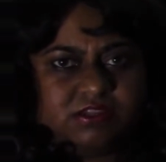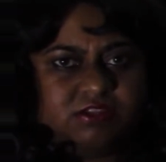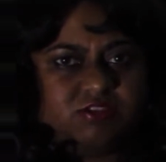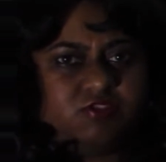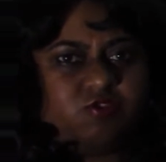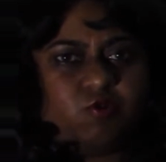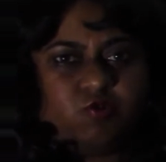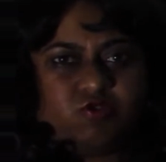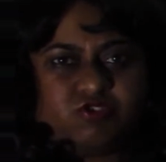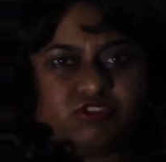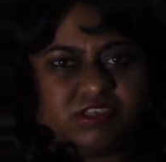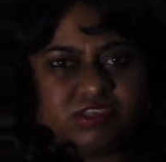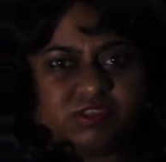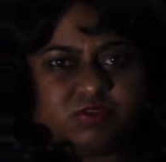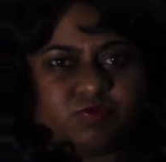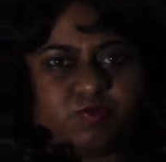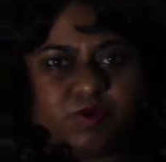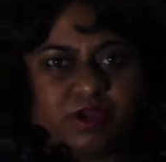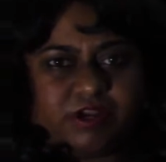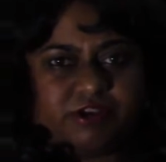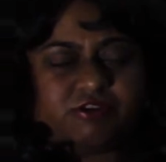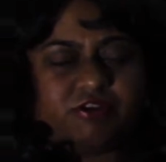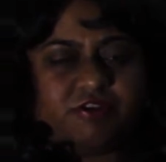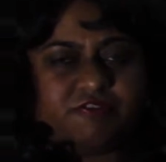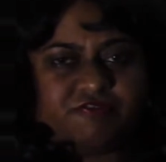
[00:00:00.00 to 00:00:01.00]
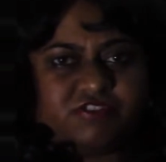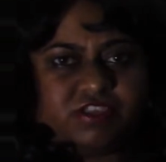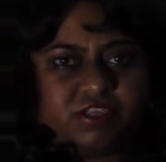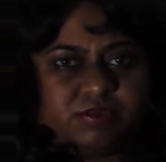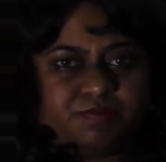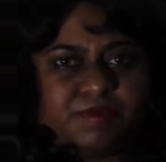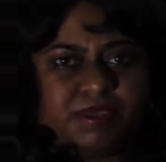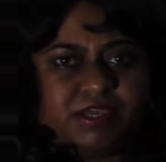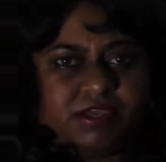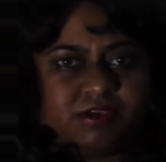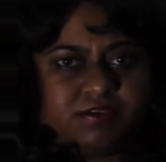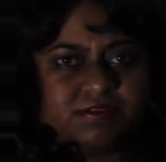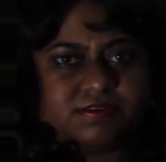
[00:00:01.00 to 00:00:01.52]
don't just wander off just
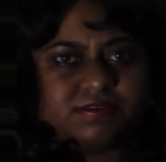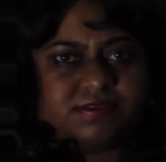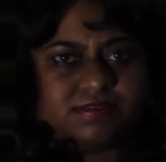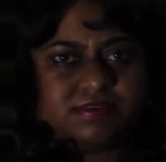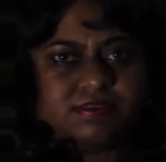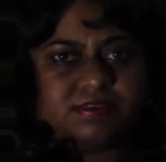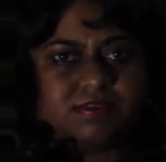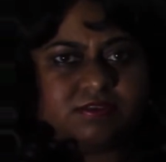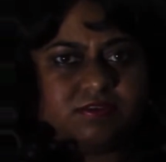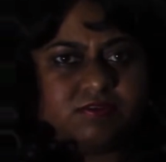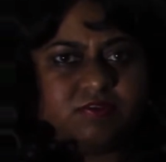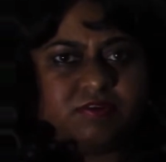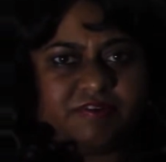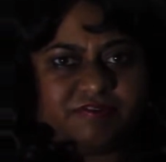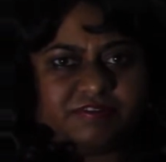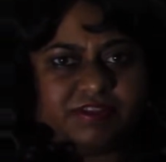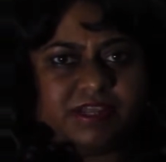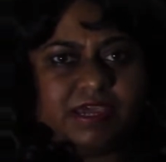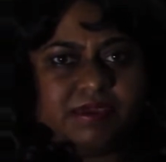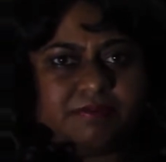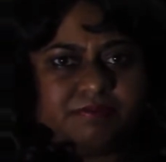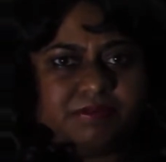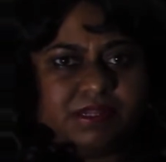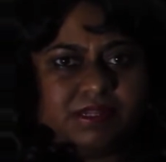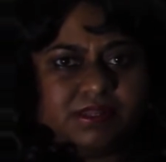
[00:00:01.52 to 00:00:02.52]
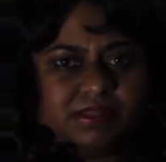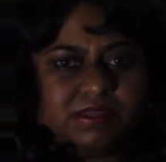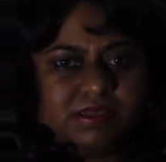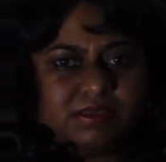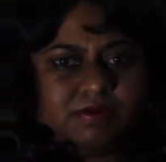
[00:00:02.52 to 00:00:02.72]
because you have time.